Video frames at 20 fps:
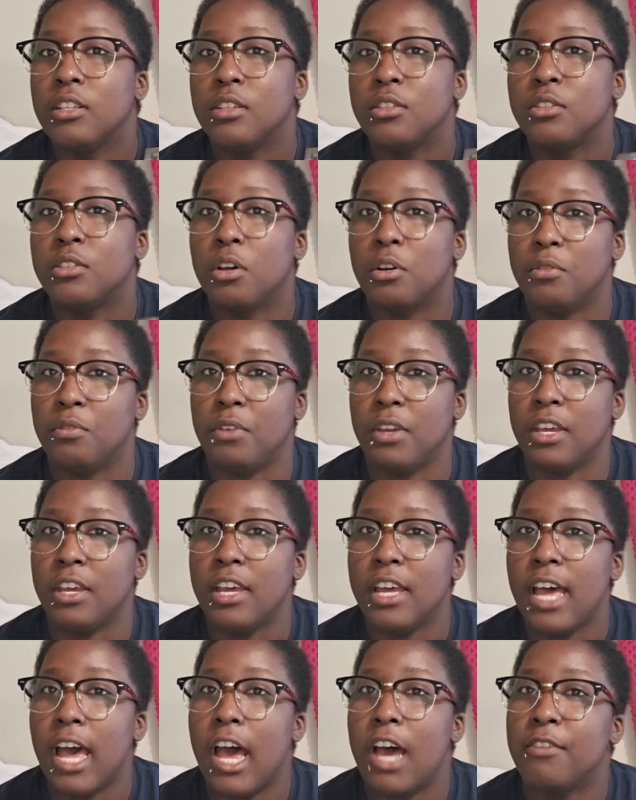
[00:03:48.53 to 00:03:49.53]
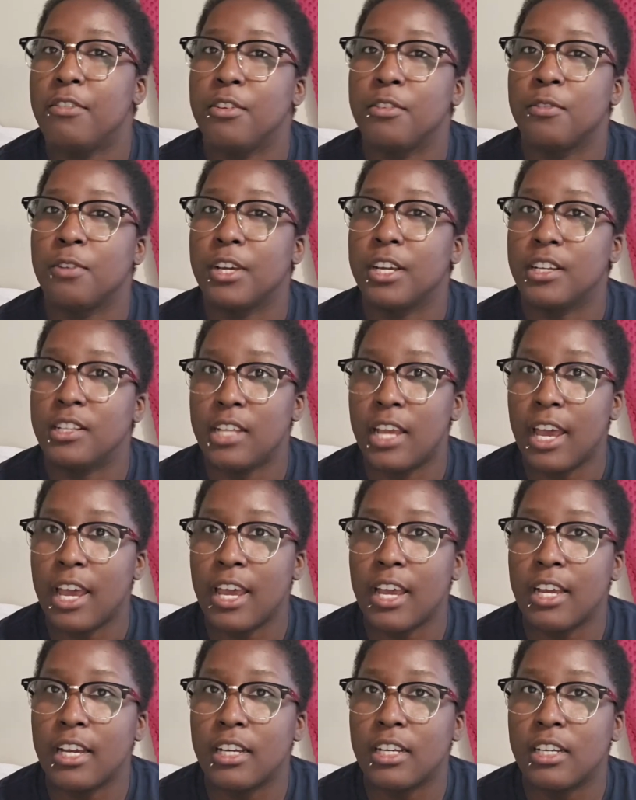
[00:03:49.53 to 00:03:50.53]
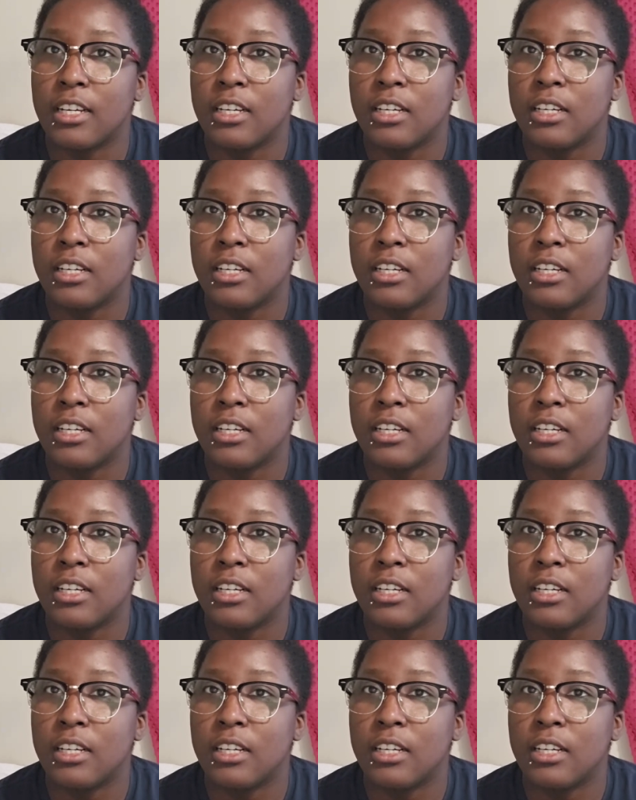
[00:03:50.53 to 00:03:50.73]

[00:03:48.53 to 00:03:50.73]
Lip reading: to Sophie, every freaking day.